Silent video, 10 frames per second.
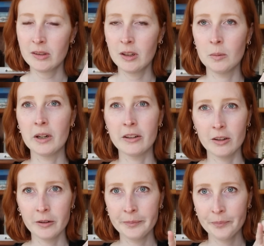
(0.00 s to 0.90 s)
needle
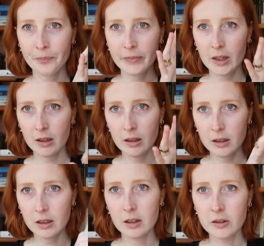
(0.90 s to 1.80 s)
minder,
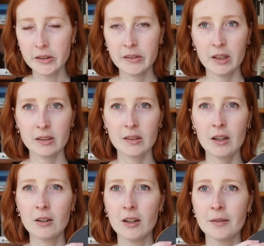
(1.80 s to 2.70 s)
needles,
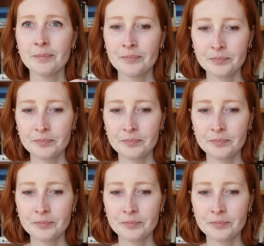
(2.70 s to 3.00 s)
etc.